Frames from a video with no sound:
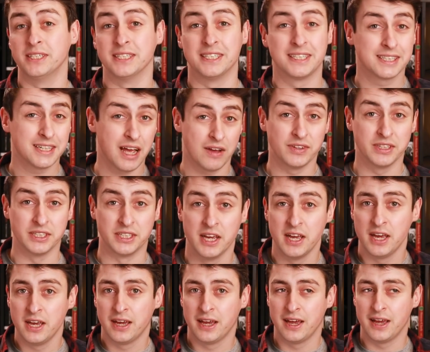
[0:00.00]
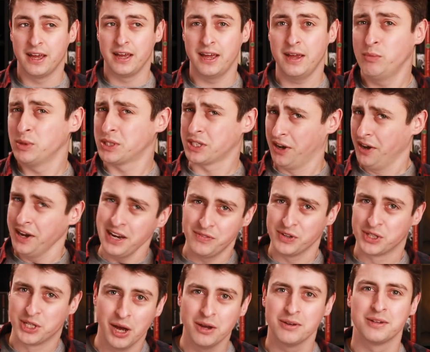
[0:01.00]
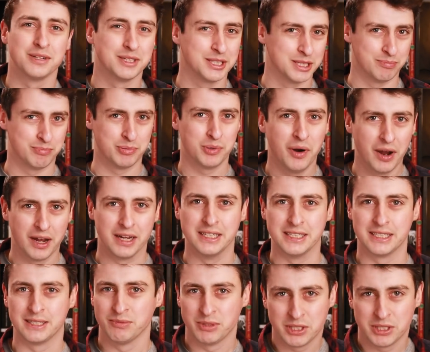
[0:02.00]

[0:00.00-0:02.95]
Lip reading: discovered, it was kind of a total surprise.